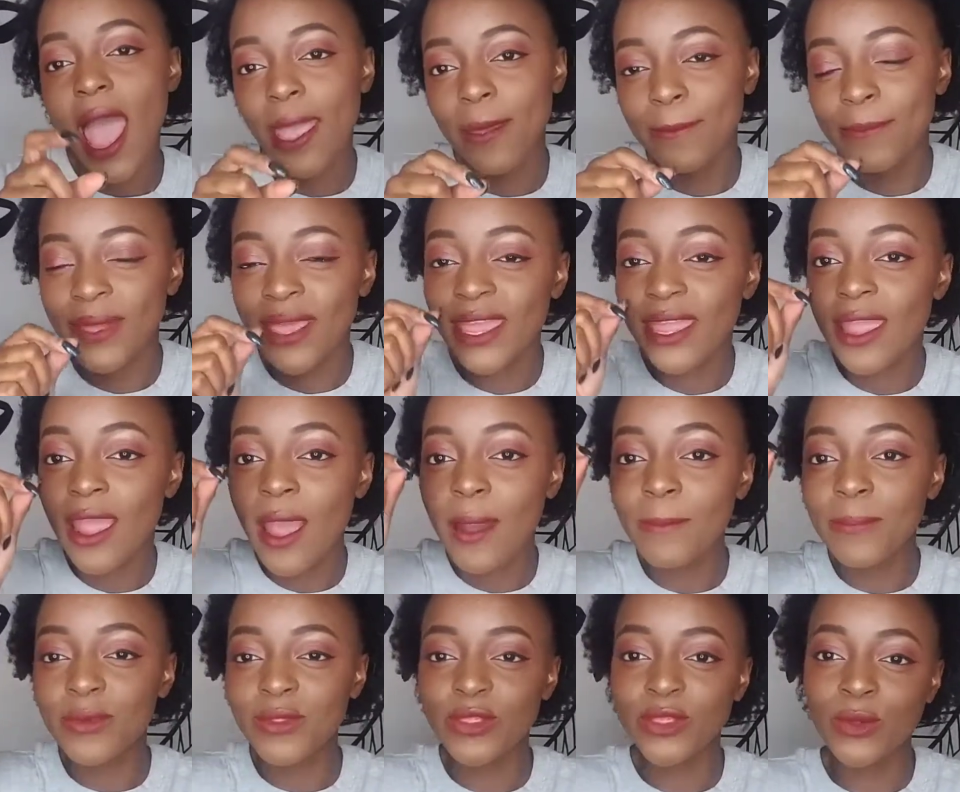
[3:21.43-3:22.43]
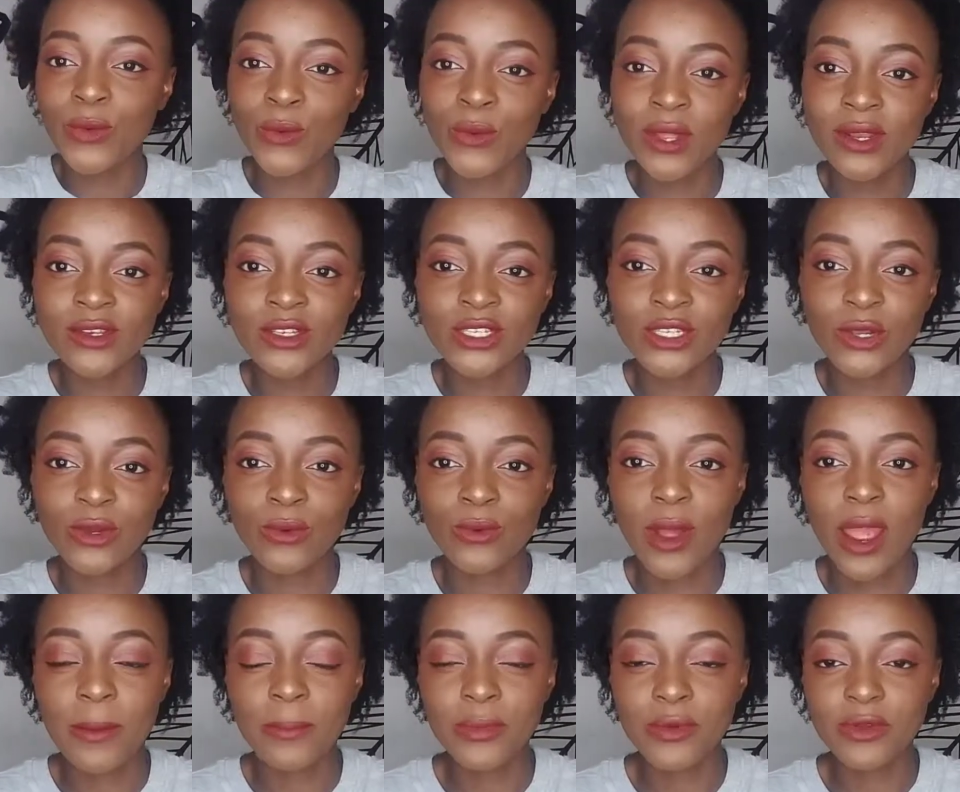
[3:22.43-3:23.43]
I pick up the windshield
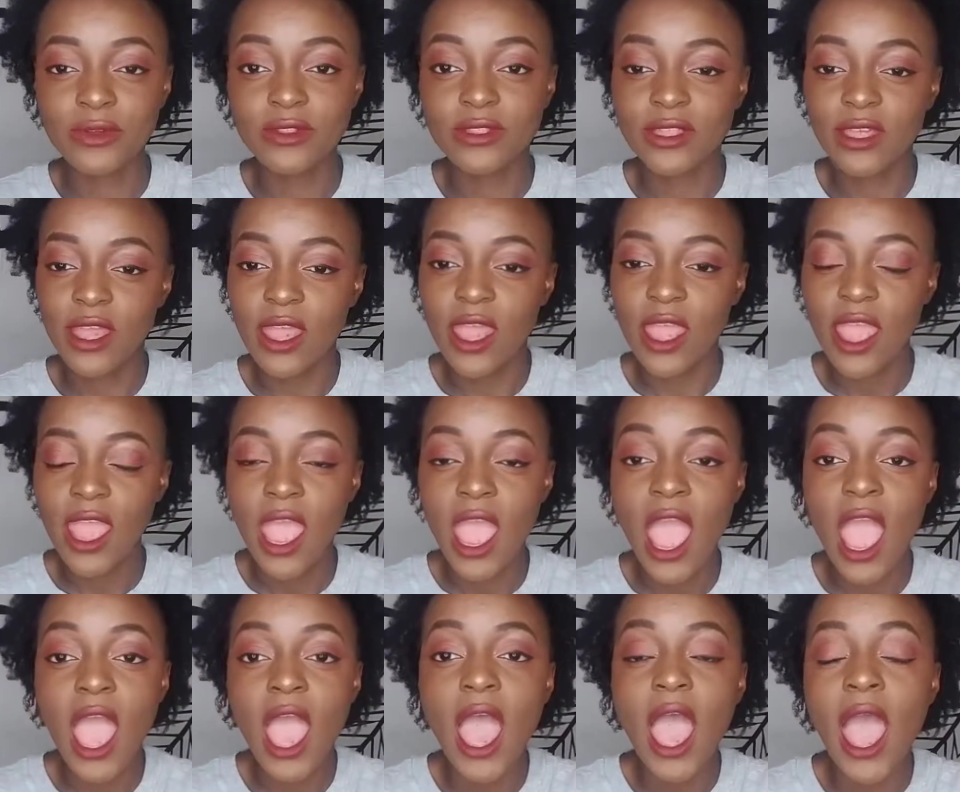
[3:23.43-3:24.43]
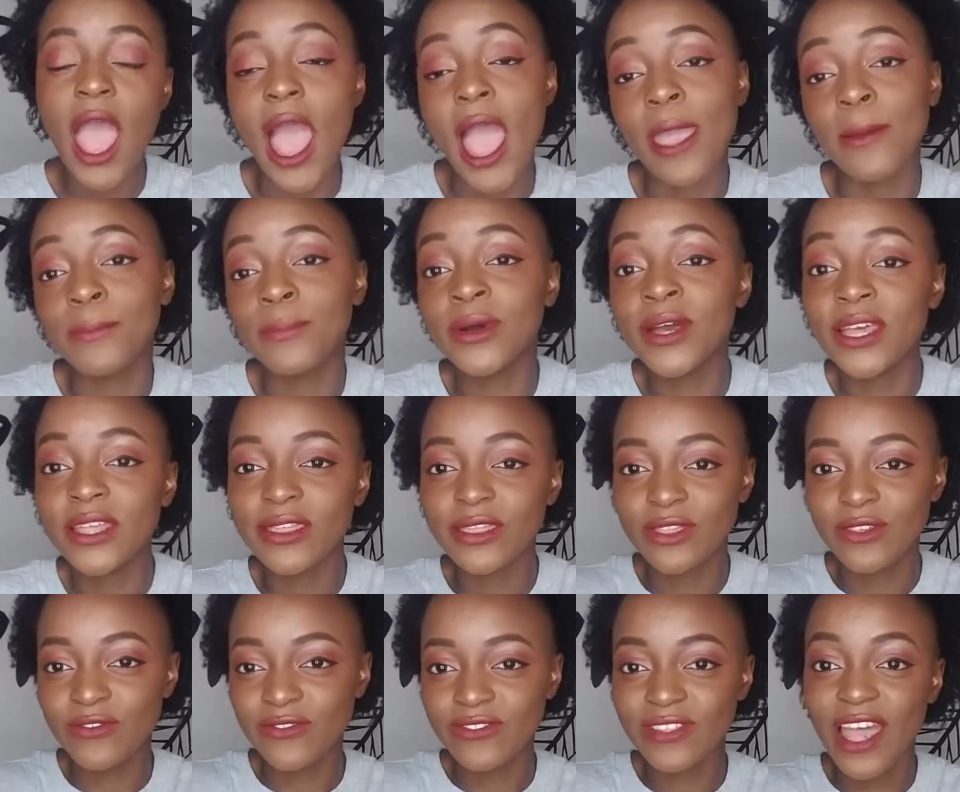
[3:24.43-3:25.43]
wipers. I
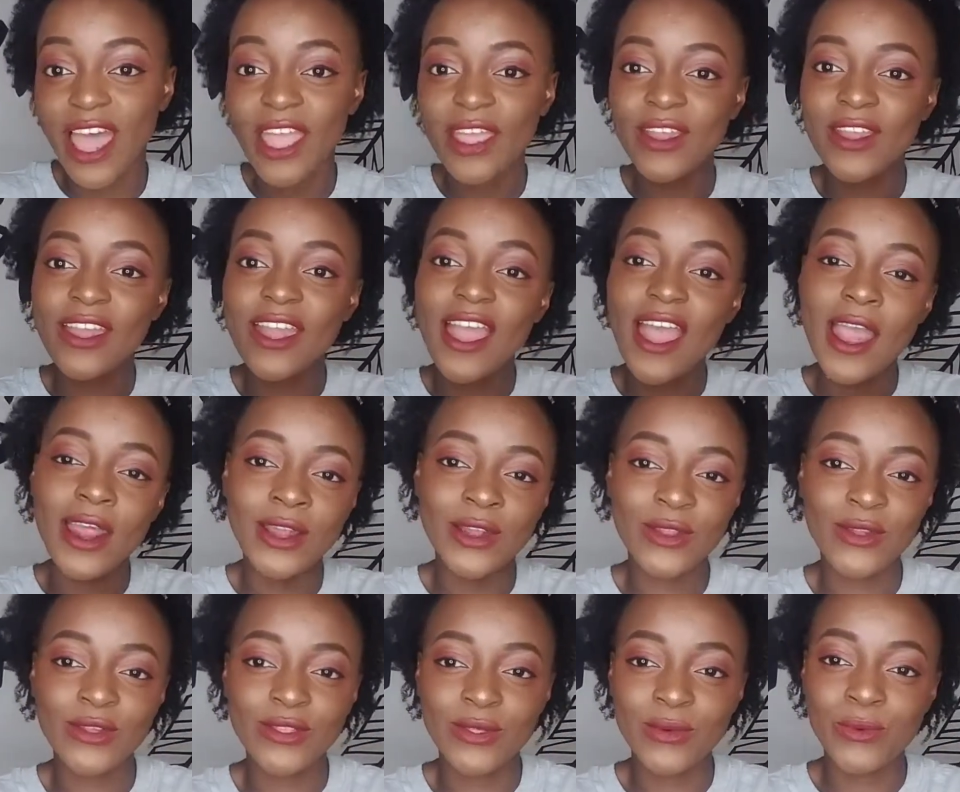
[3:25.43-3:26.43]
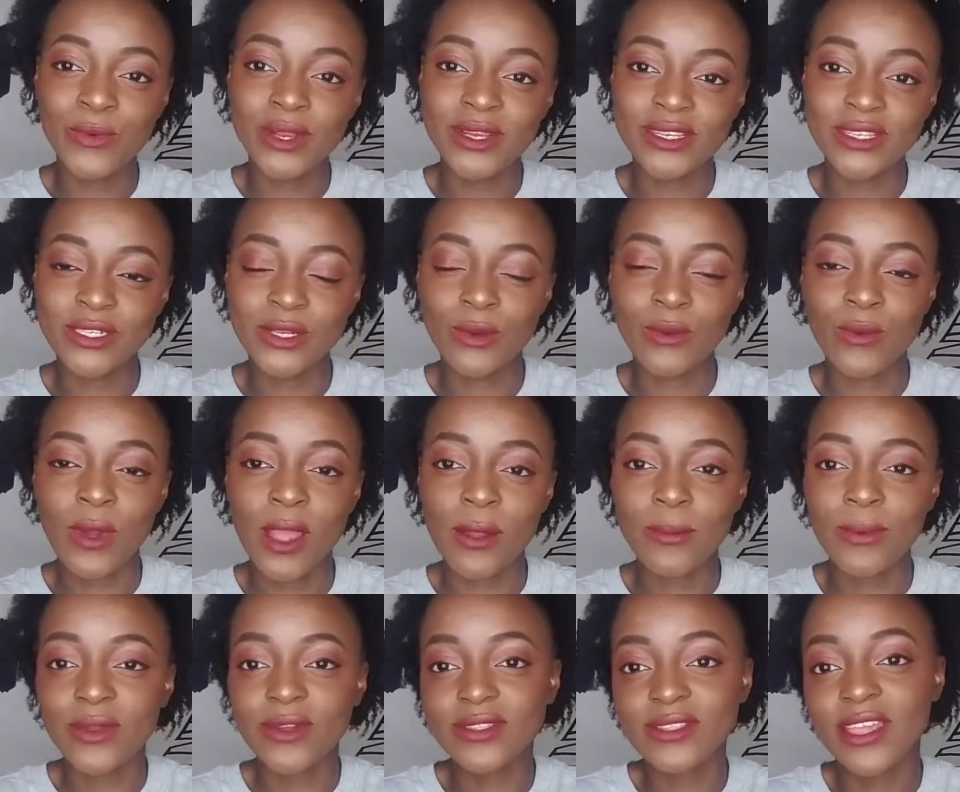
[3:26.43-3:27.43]
put the flyer under the windshield
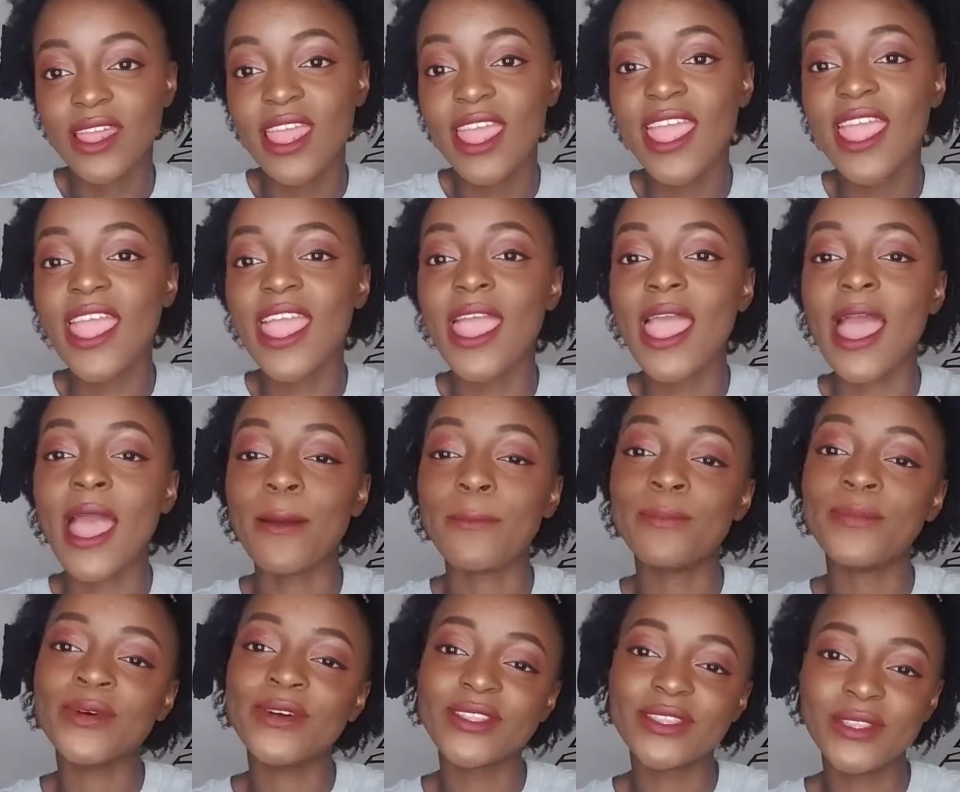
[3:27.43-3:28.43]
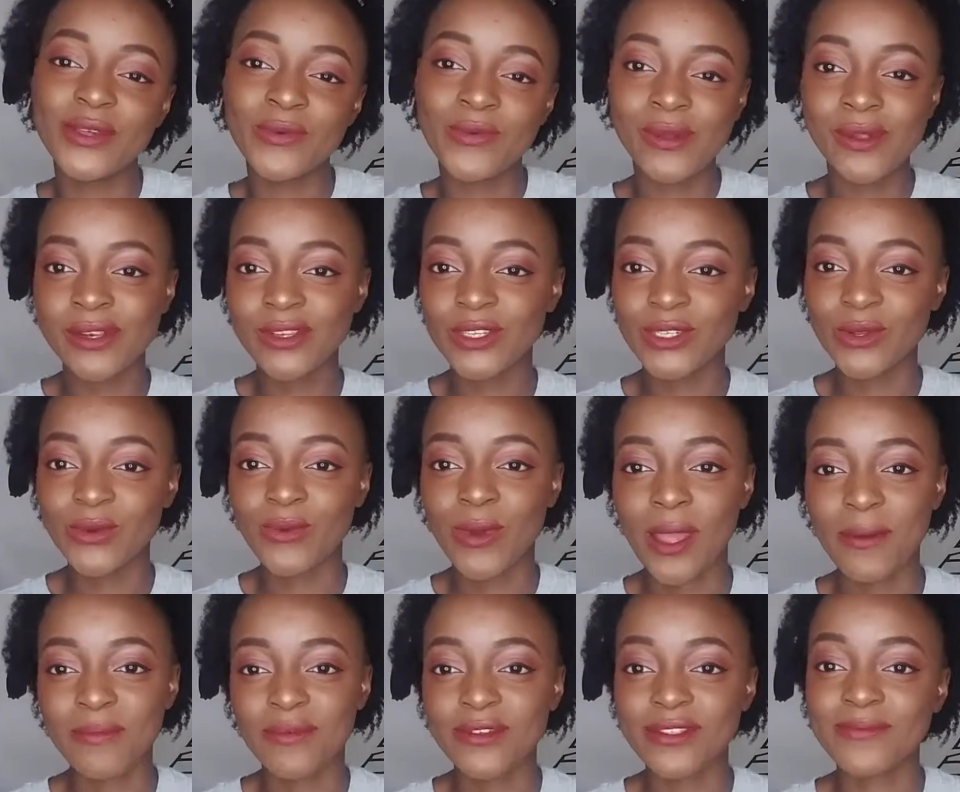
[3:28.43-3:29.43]
wipers. I put the windshield
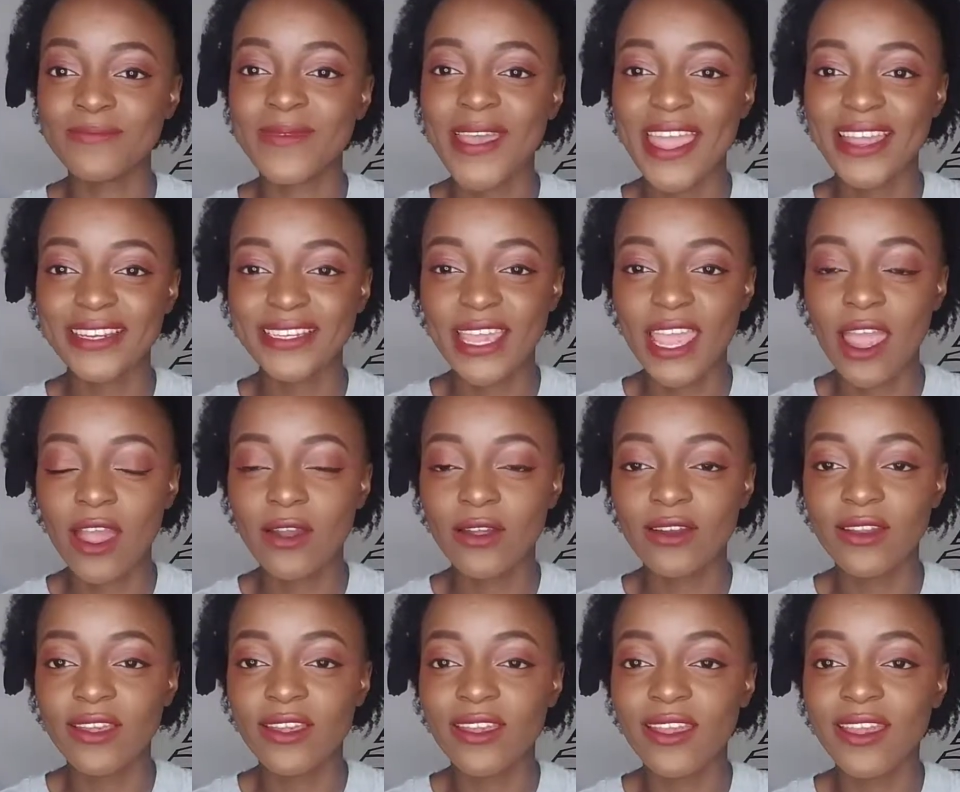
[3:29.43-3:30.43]
wipers back down.